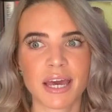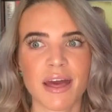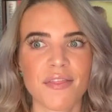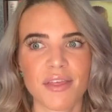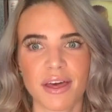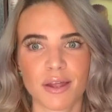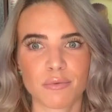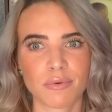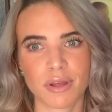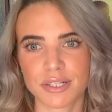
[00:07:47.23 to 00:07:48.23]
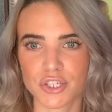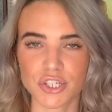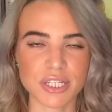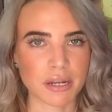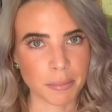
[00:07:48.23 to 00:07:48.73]
and then it's
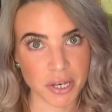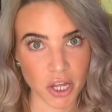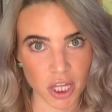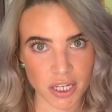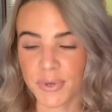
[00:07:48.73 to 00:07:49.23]
just gonna be done.